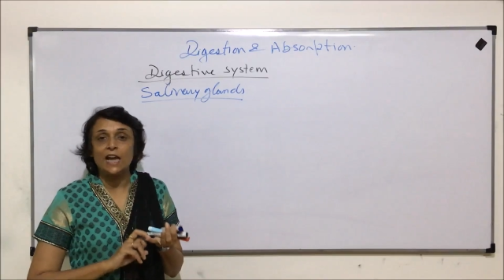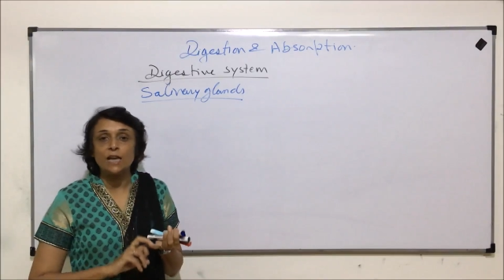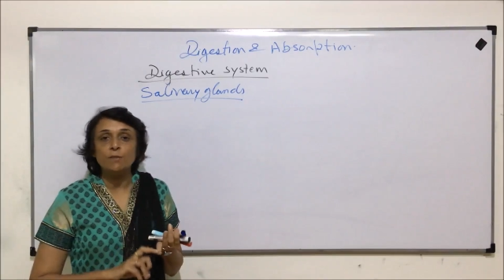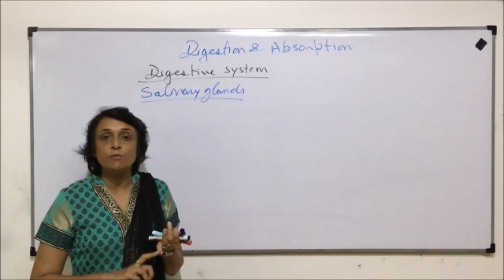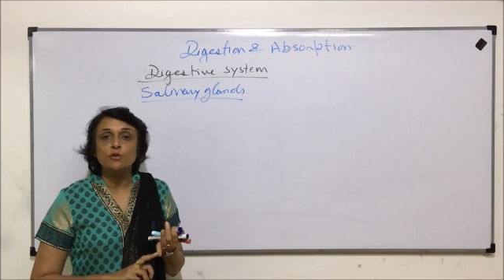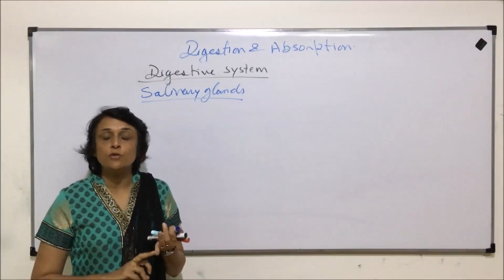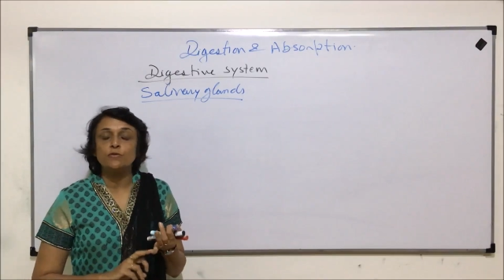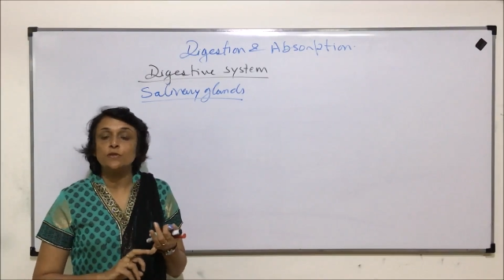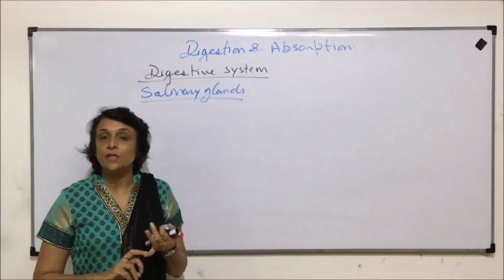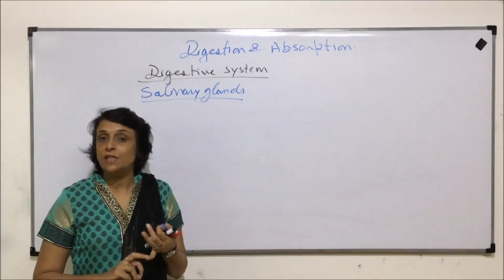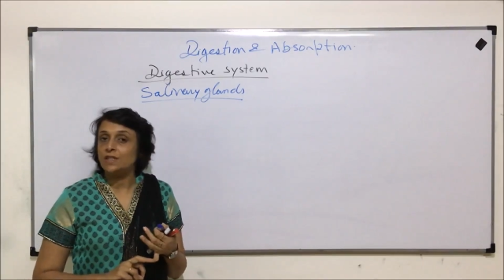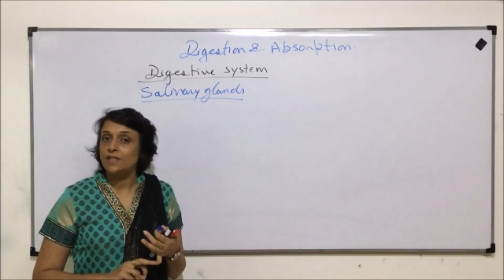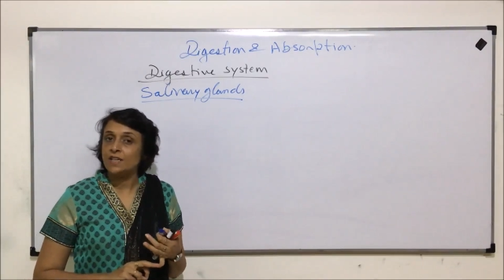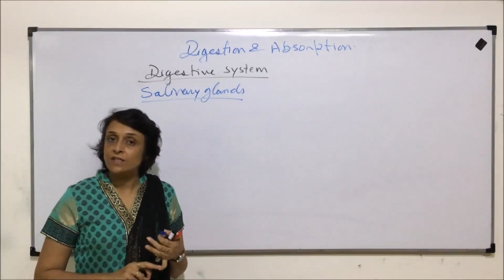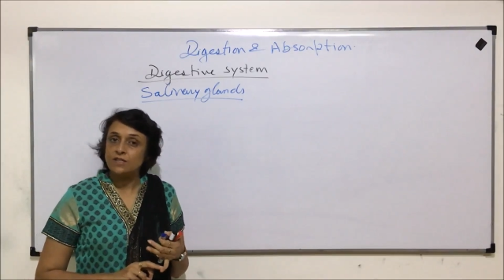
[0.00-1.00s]
types of
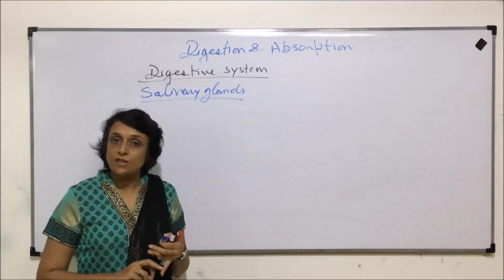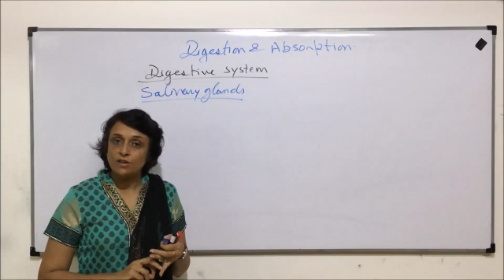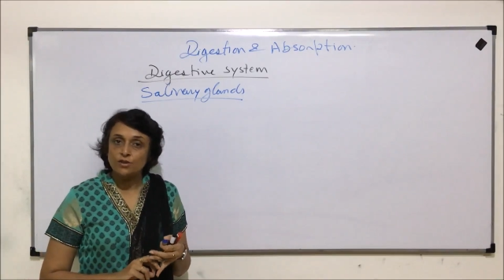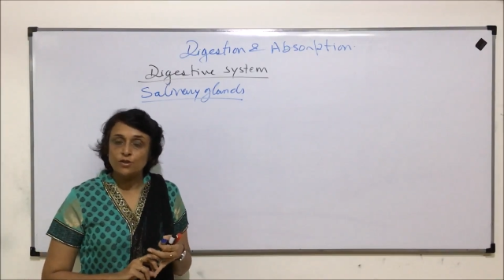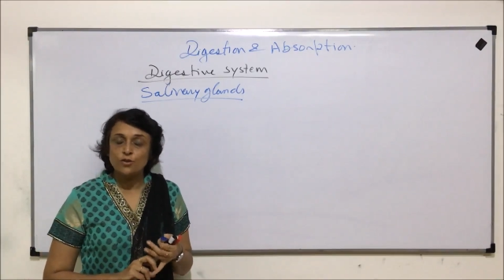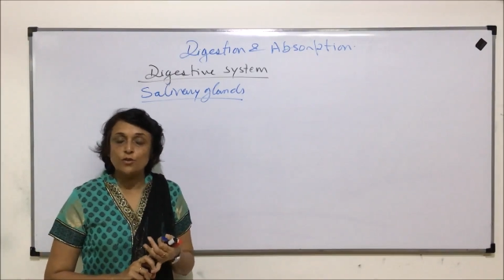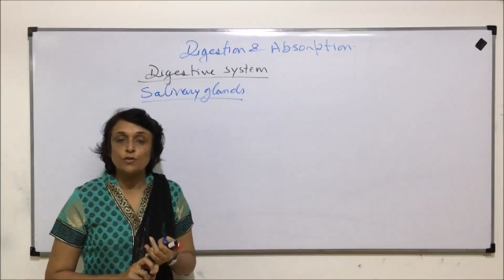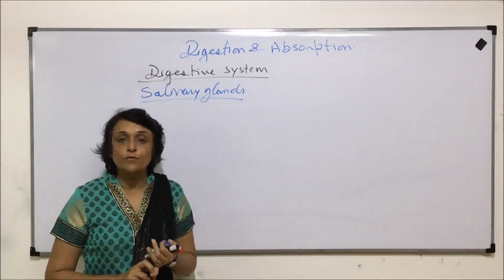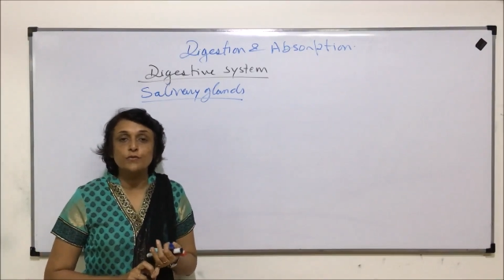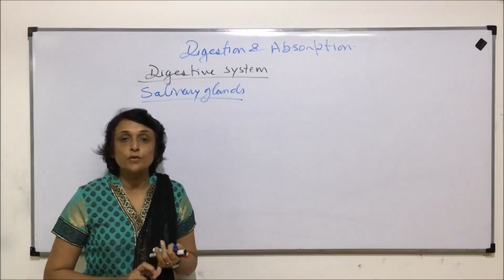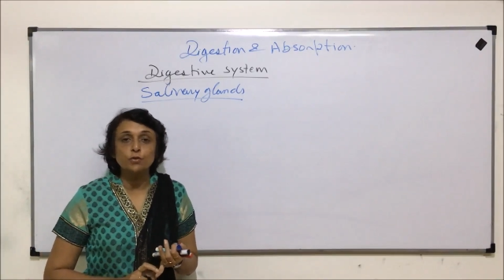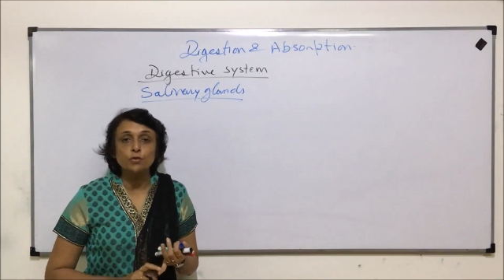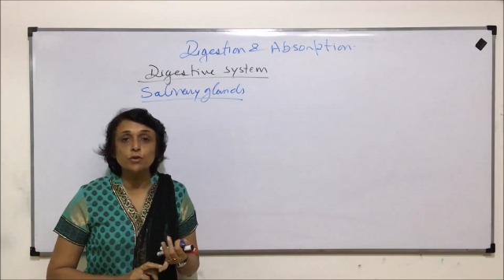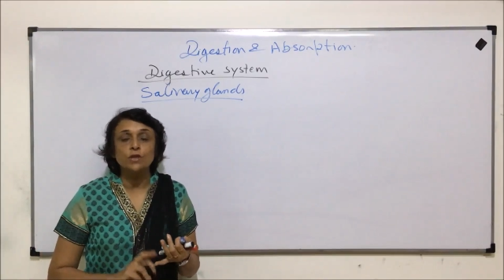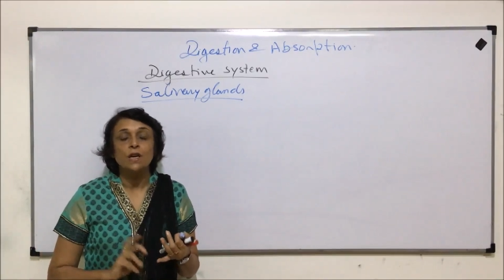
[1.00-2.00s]
teeth and structure of
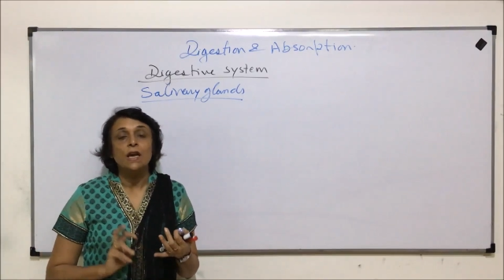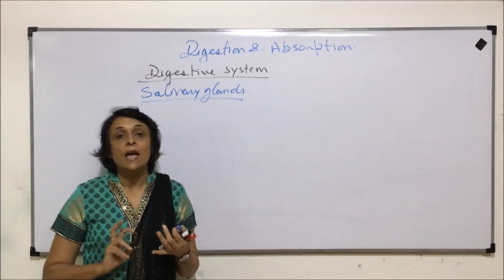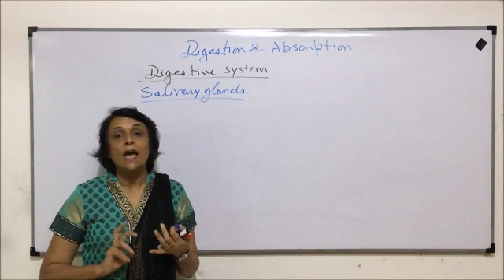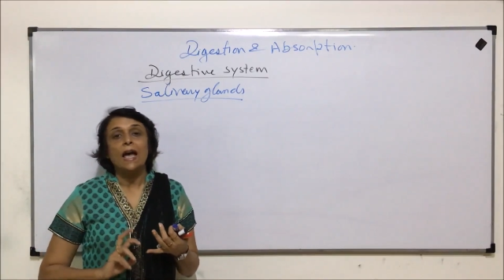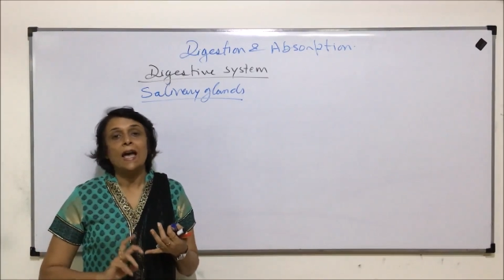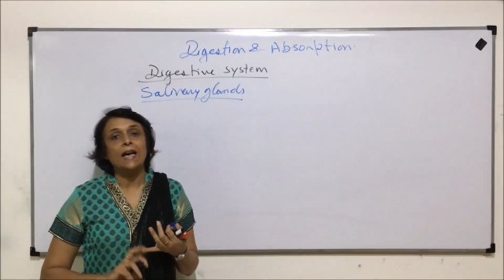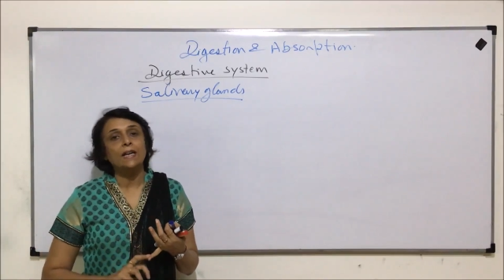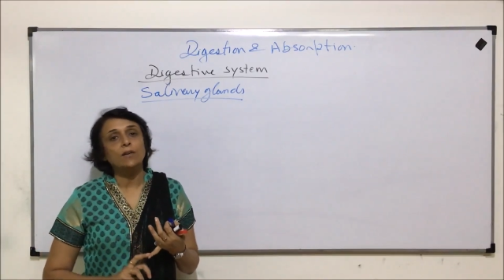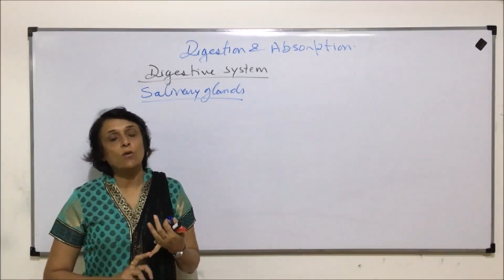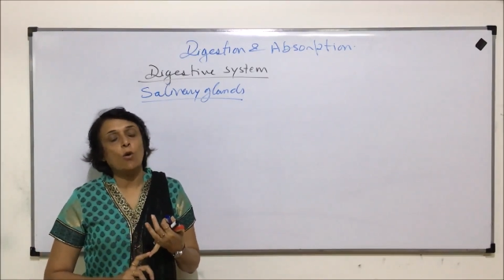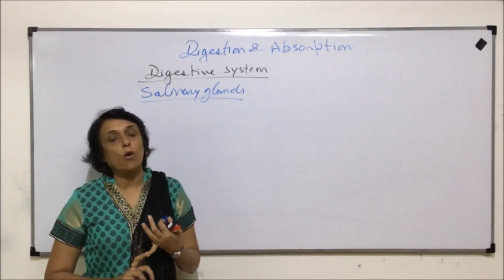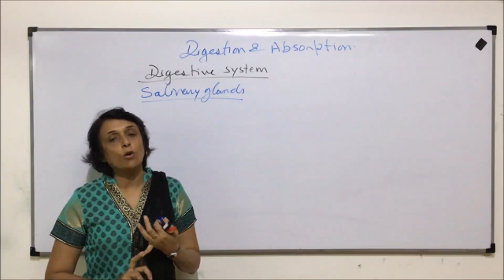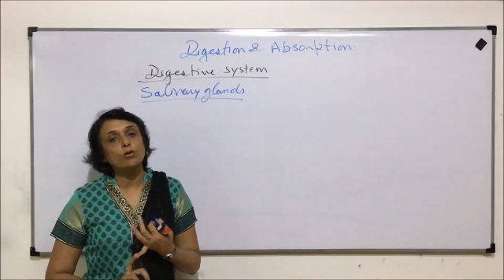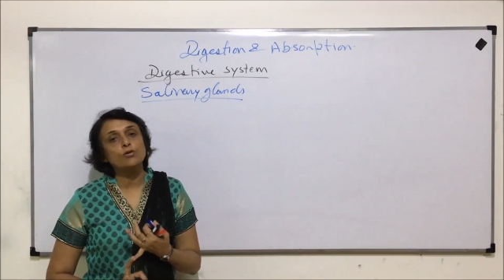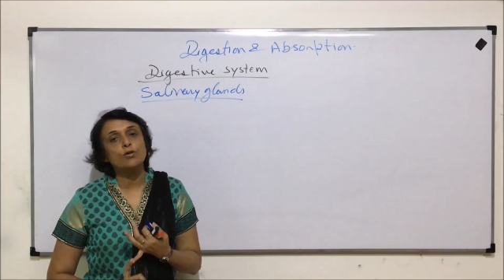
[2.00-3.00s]
tooth, and
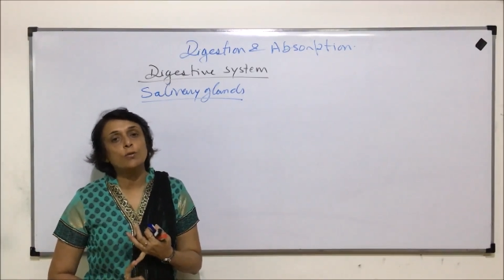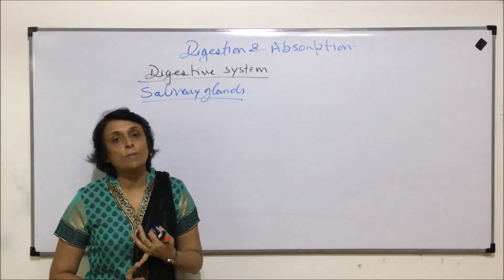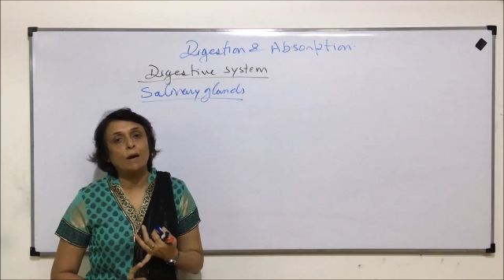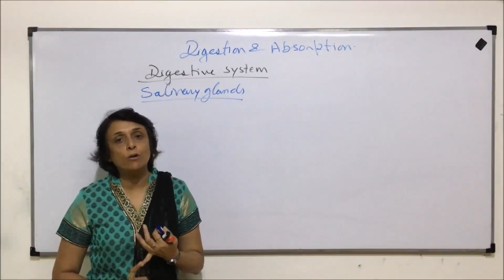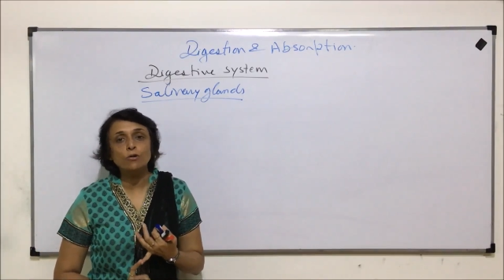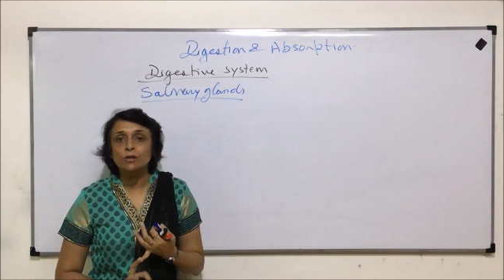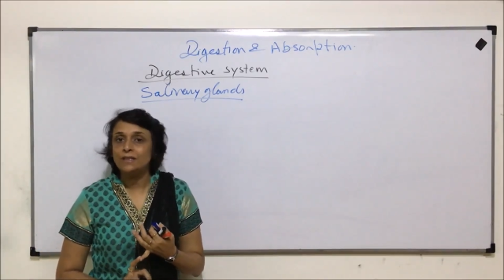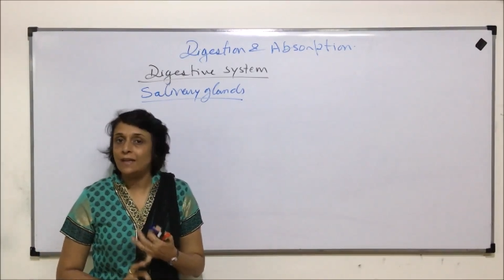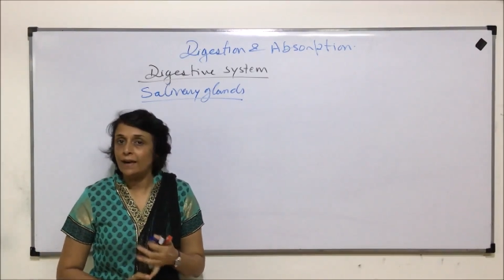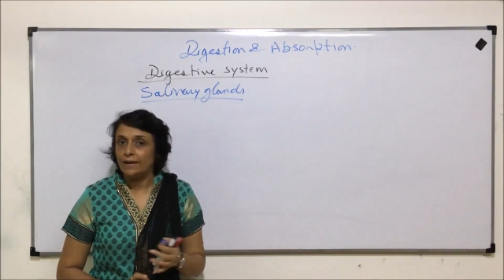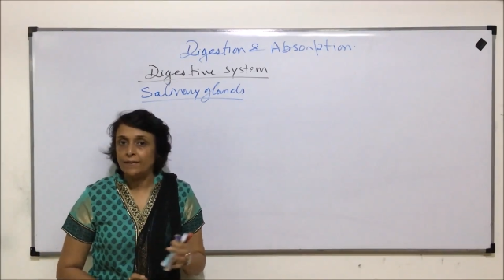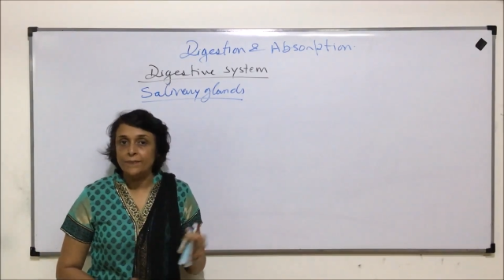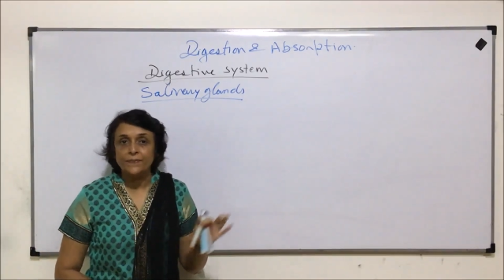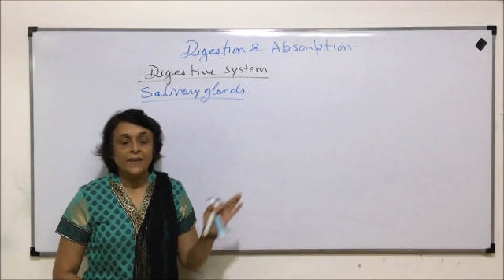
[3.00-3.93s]
also about tongue.